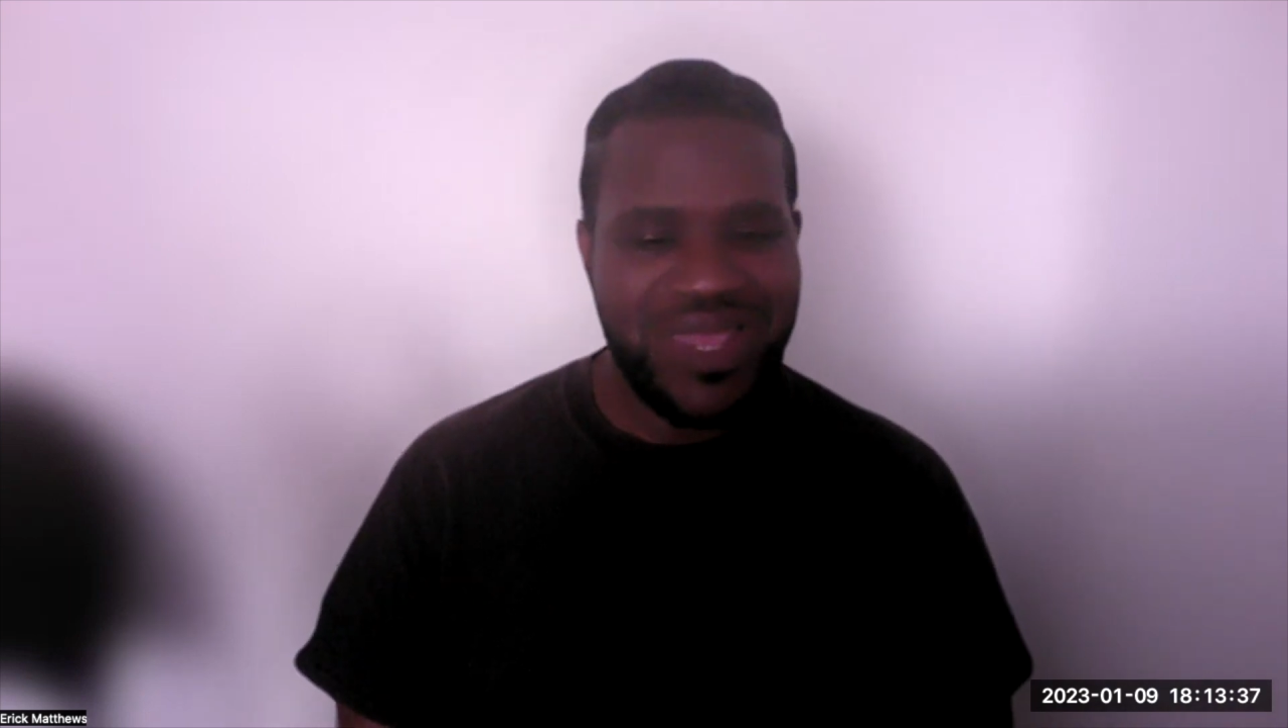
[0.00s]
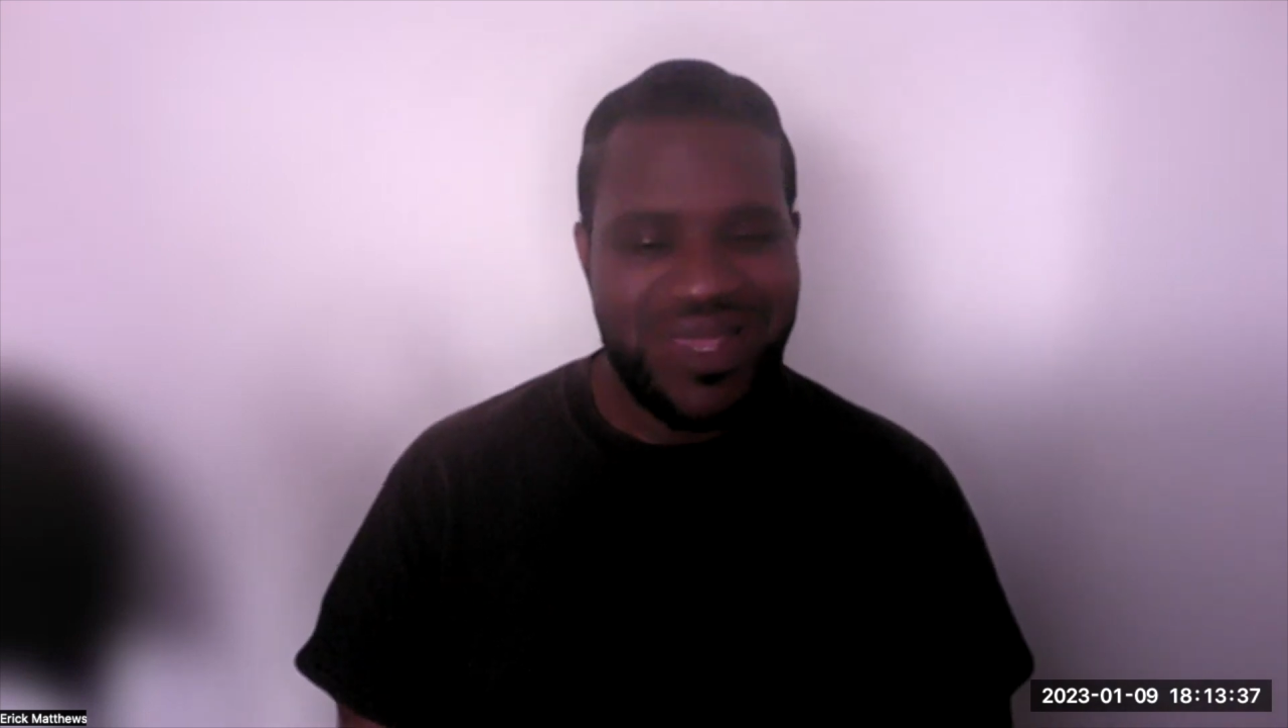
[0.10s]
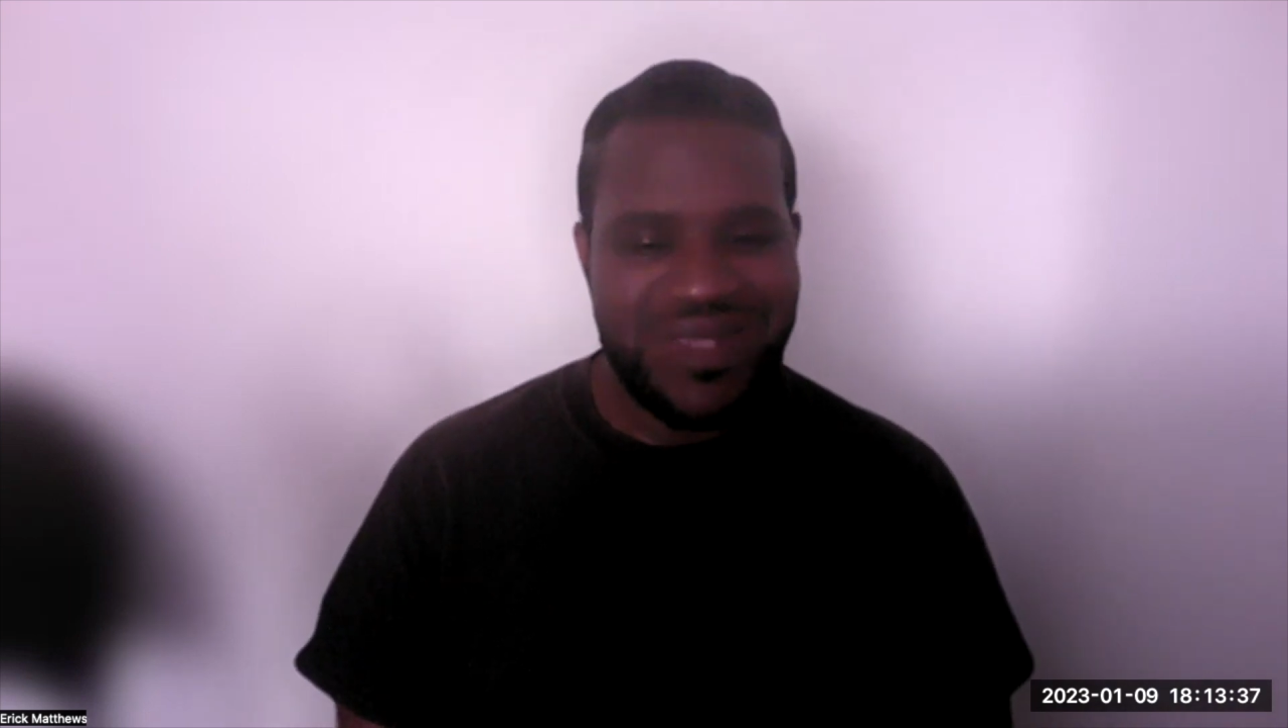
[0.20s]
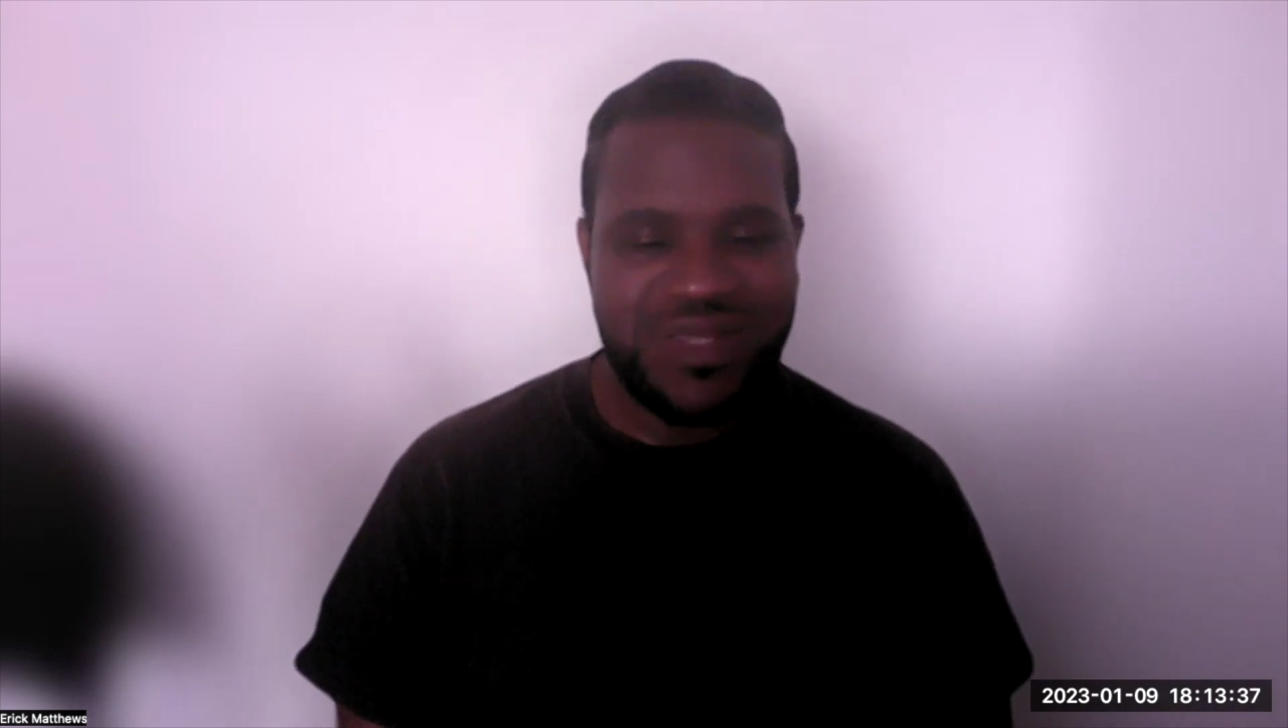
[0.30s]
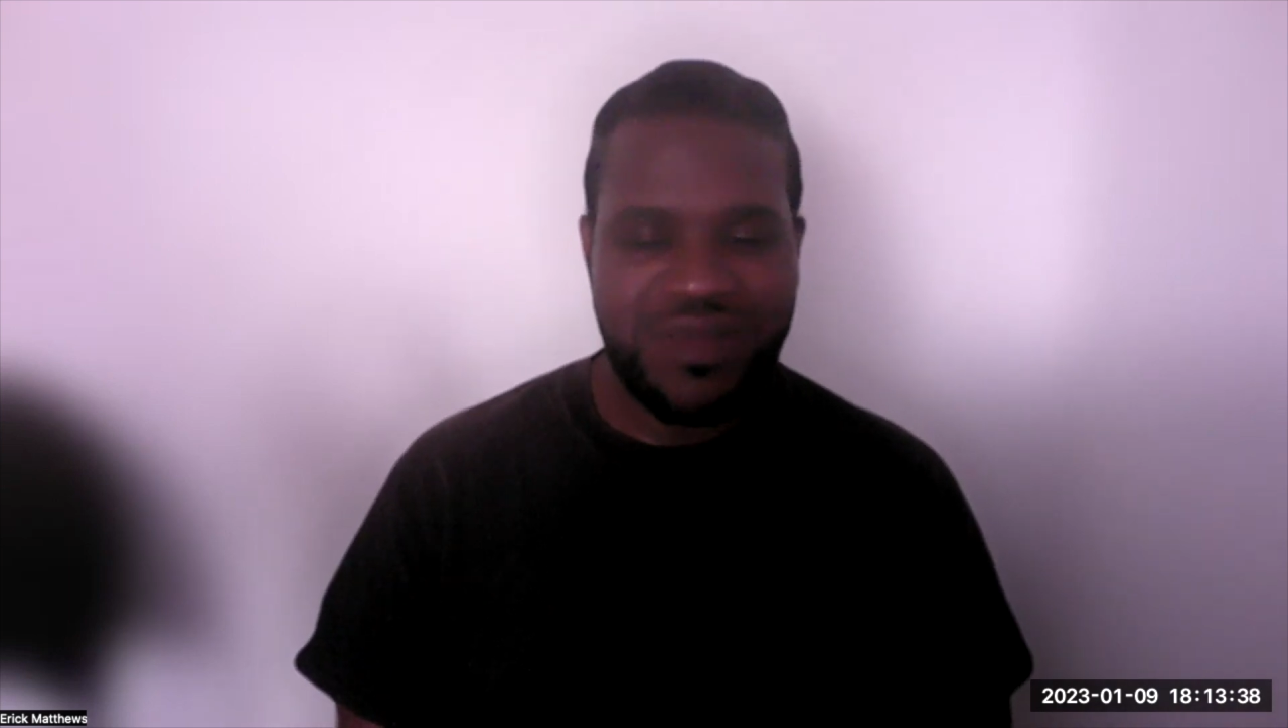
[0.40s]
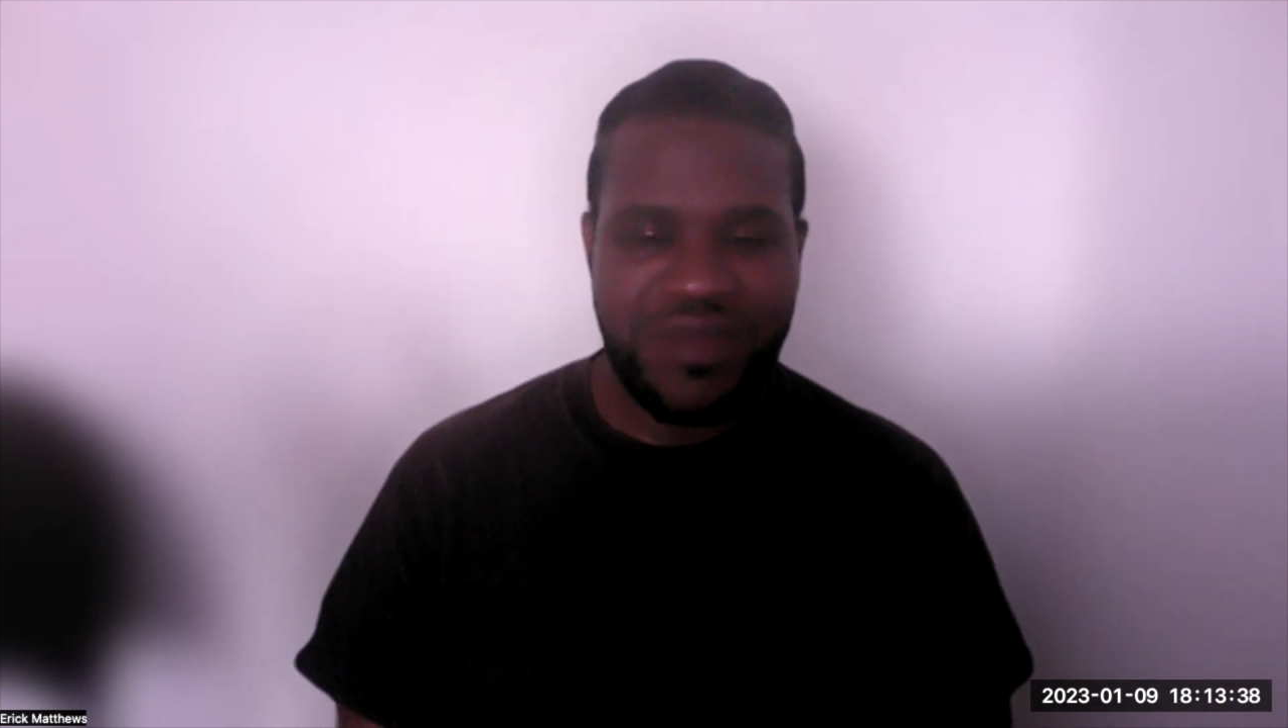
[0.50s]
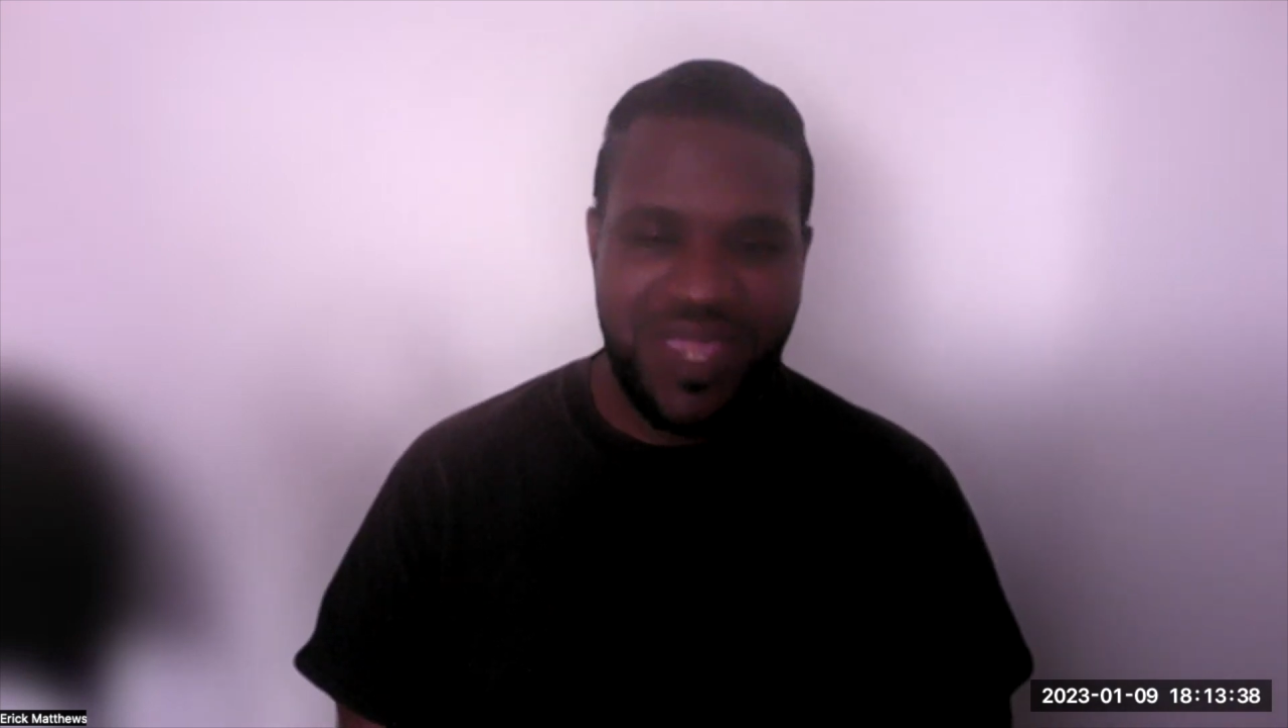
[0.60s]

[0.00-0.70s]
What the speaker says: ends up